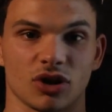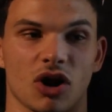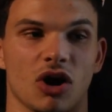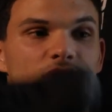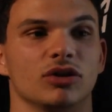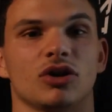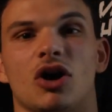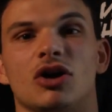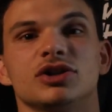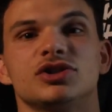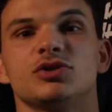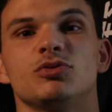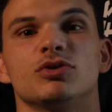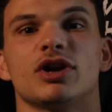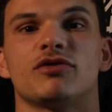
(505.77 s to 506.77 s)

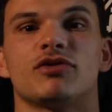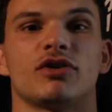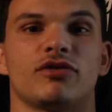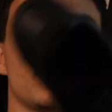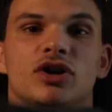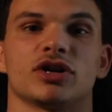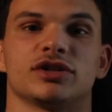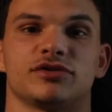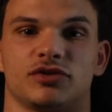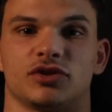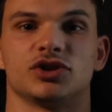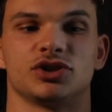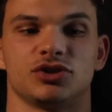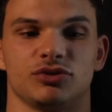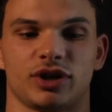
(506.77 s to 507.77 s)
Avancus
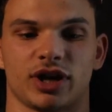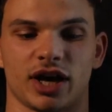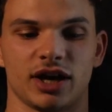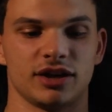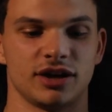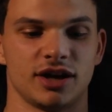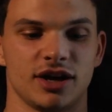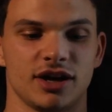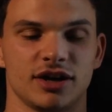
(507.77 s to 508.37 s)
version you get,